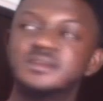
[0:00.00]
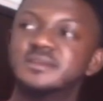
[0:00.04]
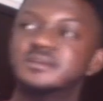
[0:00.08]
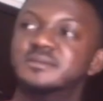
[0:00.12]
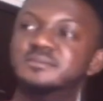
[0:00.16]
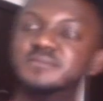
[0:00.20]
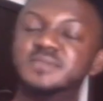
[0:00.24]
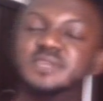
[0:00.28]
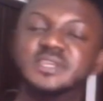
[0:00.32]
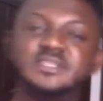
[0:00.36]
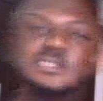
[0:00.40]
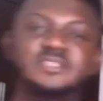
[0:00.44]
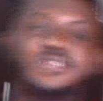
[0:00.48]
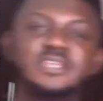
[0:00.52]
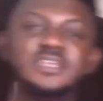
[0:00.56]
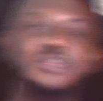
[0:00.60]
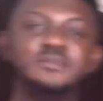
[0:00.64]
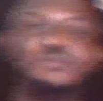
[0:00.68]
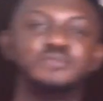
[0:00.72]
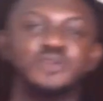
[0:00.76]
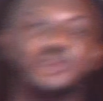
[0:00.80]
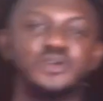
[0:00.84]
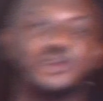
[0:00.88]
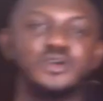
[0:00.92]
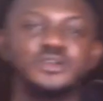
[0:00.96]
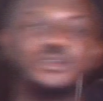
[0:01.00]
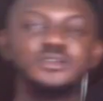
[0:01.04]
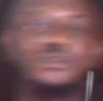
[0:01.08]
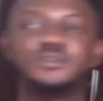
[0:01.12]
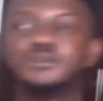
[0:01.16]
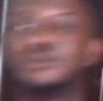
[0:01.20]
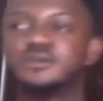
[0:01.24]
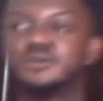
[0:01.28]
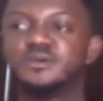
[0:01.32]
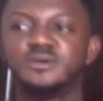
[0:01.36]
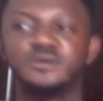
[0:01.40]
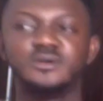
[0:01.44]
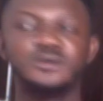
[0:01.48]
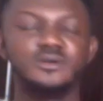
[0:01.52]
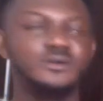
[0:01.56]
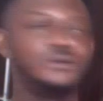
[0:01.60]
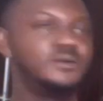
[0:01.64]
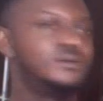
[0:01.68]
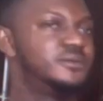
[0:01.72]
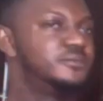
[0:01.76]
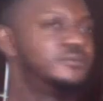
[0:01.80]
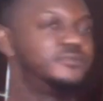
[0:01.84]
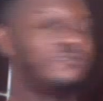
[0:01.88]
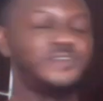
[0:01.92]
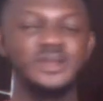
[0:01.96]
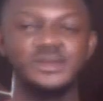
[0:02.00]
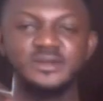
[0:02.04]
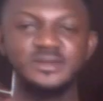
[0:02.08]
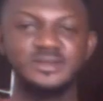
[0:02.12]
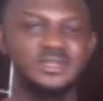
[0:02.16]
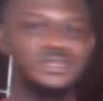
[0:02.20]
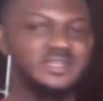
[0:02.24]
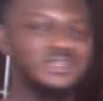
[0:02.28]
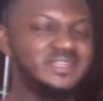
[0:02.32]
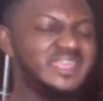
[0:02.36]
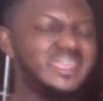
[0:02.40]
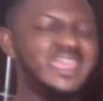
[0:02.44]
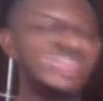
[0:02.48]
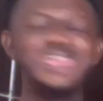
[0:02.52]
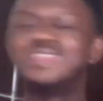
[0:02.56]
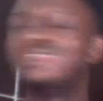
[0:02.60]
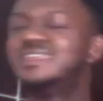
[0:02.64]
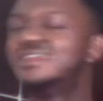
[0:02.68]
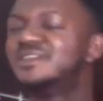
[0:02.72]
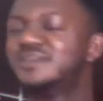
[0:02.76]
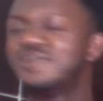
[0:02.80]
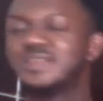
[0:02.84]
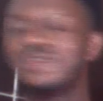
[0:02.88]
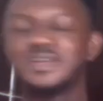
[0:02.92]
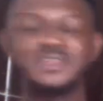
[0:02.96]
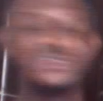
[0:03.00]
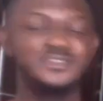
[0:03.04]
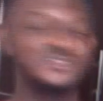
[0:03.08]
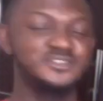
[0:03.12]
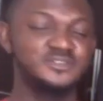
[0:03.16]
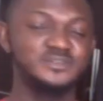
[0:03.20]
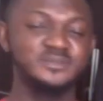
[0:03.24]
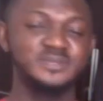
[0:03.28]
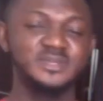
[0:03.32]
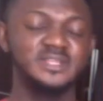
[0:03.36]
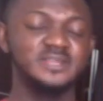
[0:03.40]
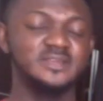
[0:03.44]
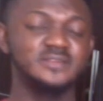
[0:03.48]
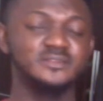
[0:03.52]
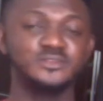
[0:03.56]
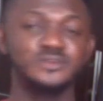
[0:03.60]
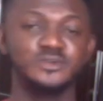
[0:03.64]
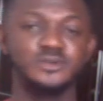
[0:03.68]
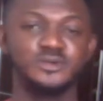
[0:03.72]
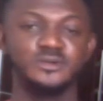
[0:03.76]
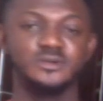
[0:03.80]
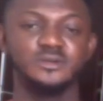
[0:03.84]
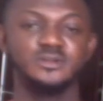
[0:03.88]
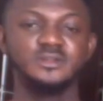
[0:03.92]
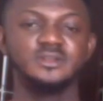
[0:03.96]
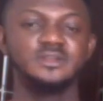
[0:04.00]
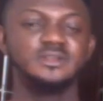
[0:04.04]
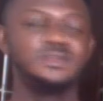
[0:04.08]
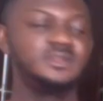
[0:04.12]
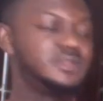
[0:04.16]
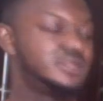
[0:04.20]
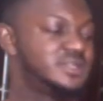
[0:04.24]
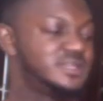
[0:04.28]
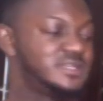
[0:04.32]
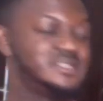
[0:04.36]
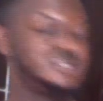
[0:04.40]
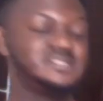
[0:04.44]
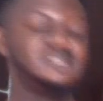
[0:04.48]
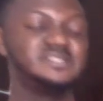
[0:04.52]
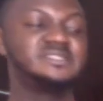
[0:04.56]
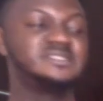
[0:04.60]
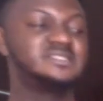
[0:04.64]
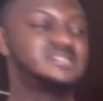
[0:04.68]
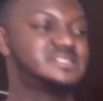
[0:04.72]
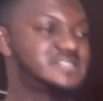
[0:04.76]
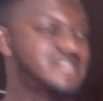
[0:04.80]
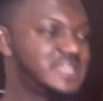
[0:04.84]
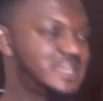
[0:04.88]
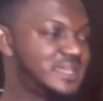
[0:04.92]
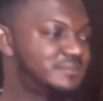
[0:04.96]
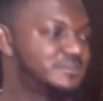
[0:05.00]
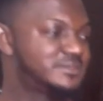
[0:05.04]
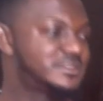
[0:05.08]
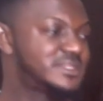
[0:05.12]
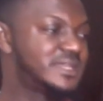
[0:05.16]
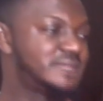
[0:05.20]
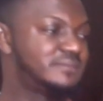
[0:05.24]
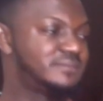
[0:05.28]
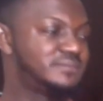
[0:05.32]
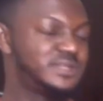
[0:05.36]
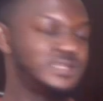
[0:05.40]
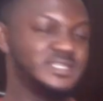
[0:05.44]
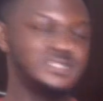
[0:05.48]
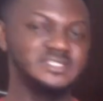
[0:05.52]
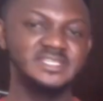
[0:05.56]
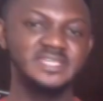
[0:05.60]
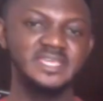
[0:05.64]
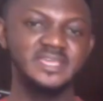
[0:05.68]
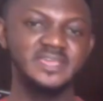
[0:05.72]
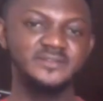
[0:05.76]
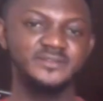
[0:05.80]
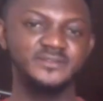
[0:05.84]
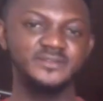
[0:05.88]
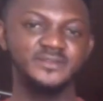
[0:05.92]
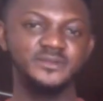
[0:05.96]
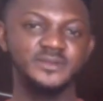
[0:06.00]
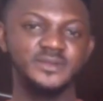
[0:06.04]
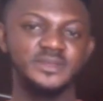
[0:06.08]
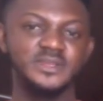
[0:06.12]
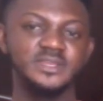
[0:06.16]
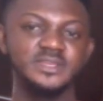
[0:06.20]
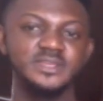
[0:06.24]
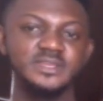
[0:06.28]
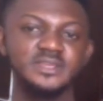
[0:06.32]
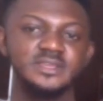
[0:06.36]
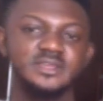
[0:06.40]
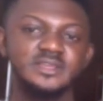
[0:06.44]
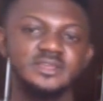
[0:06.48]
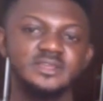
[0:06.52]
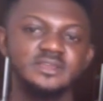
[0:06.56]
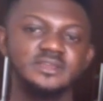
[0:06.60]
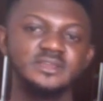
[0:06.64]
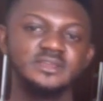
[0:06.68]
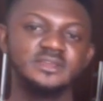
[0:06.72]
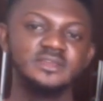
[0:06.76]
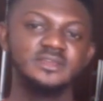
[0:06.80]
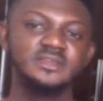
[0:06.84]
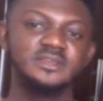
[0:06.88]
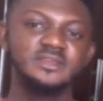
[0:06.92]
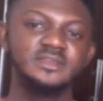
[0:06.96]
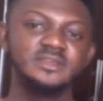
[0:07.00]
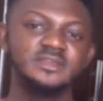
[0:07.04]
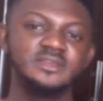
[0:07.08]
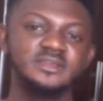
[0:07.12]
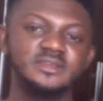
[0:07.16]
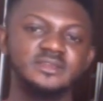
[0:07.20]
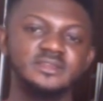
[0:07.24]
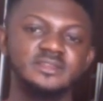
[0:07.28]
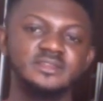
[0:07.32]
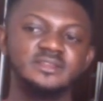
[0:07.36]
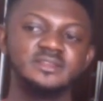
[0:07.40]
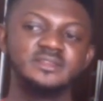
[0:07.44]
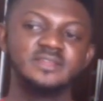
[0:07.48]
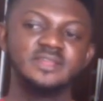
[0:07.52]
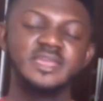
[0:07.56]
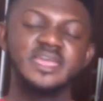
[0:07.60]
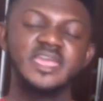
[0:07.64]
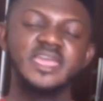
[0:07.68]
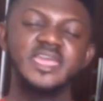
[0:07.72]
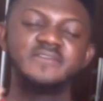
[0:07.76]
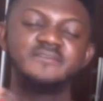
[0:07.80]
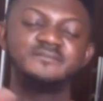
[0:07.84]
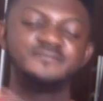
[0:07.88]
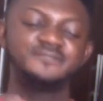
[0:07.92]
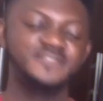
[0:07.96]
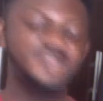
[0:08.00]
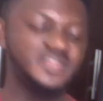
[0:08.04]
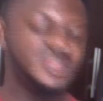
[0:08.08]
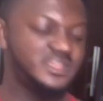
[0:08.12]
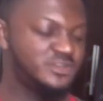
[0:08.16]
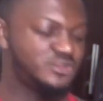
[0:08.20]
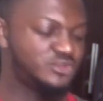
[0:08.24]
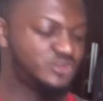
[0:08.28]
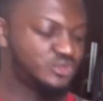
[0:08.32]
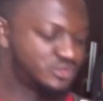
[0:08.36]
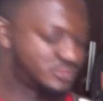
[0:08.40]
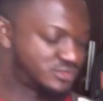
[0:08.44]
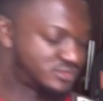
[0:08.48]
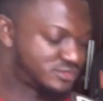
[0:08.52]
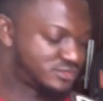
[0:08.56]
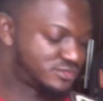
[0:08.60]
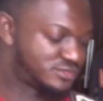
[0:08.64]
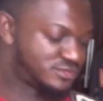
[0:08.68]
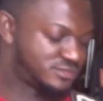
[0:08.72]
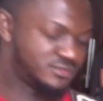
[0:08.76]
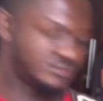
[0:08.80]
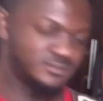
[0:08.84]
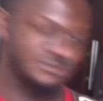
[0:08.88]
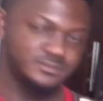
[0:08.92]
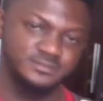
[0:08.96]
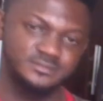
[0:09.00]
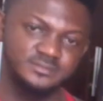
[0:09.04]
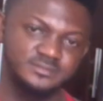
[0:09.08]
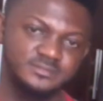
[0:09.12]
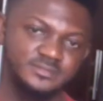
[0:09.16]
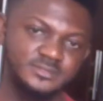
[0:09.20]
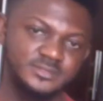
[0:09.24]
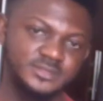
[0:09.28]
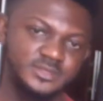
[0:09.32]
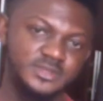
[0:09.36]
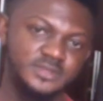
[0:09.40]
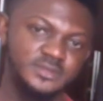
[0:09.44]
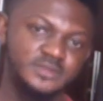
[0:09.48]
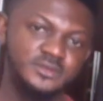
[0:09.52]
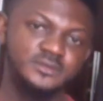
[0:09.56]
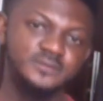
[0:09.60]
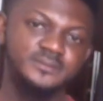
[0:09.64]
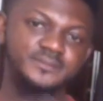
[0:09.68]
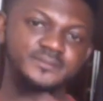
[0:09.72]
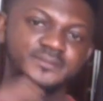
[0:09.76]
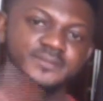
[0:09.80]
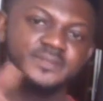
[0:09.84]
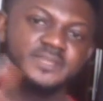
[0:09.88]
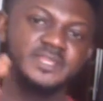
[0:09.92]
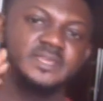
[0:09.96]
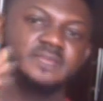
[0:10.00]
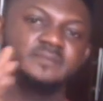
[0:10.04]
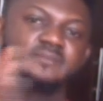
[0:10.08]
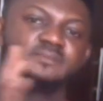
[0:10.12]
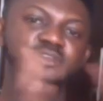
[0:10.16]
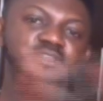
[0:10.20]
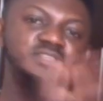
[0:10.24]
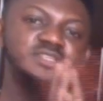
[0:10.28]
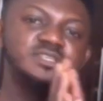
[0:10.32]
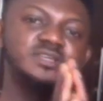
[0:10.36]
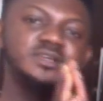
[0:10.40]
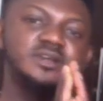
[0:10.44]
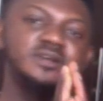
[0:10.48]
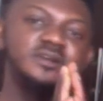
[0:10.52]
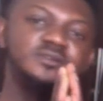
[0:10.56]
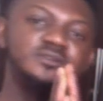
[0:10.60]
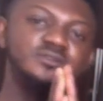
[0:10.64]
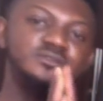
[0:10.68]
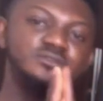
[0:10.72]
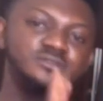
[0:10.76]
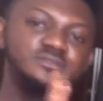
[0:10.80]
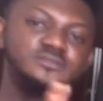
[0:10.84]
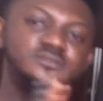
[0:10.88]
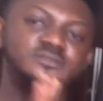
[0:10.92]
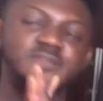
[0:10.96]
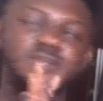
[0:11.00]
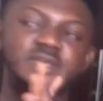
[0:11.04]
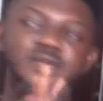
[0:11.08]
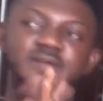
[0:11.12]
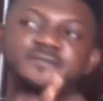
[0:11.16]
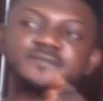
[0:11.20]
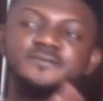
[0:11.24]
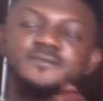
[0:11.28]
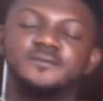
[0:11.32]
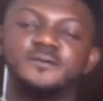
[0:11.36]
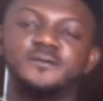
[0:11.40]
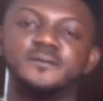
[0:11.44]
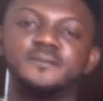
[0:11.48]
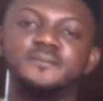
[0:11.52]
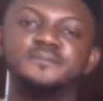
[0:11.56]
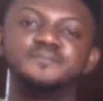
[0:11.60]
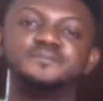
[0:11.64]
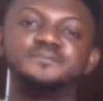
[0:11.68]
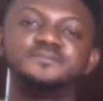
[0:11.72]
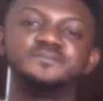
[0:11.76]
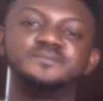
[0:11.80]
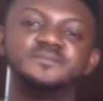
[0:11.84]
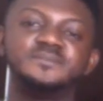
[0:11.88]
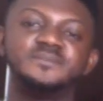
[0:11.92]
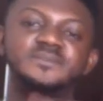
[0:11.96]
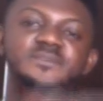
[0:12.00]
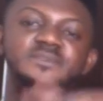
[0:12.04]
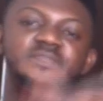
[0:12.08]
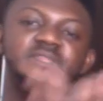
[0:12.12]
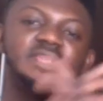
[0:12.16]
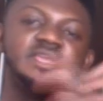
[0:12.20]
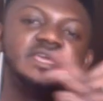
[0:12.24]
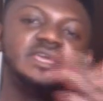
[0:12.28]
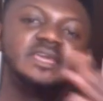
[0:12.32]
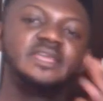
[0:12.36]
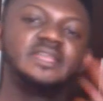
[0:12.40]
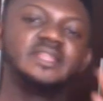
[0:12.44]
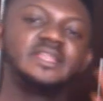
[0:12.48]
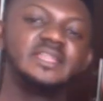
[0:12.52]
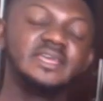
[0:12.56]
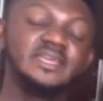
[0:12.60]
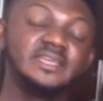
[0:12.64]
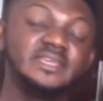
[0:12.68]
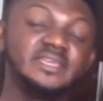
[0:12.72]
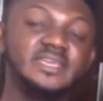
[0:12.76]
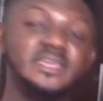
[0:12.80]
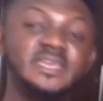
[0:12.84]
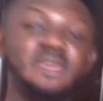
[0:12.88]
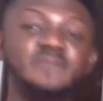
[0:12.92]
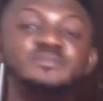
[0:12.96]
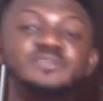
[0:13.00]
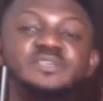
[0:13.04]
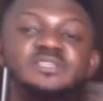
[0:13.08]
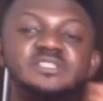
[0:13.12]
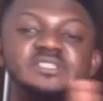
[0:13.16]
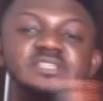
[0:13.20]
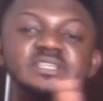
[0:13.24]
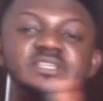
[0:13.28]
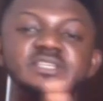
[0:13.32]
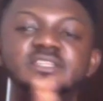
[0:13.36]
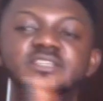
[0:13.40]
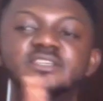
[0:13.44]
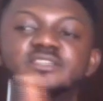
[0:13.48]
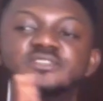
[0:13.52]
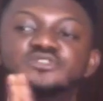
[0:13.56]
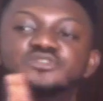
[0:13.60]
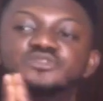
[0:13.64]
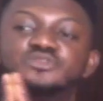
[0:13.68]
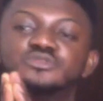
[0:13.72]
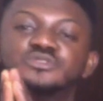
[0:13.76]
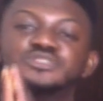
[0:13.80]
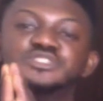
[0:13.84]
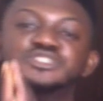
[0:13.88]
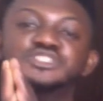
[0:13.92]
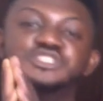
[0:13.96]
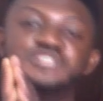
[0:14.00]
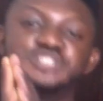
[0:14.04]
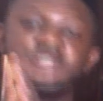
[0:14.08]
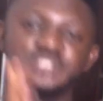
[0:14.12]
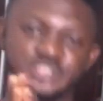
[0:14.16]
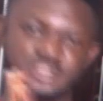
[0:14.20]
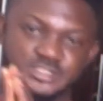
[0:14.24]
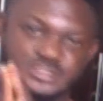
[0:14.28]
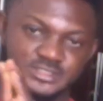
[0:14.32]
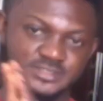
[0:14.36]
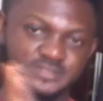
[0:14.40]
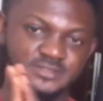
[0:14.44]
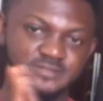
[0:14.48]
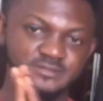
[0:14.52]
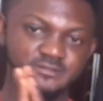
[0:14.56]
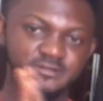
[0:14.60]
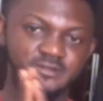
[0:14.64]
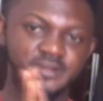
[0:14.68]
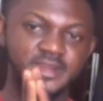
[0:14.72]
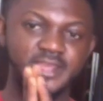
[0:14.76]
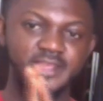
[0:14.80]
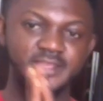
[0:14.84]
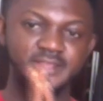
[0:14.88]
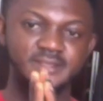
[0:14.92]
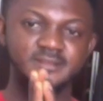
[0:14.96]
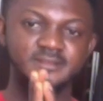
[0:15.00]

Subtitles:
be it keyboard or violin, any other instrument at all. It's the same template everywhere. Every note, you know, the musical notes are from like A, B, C, D to G, right?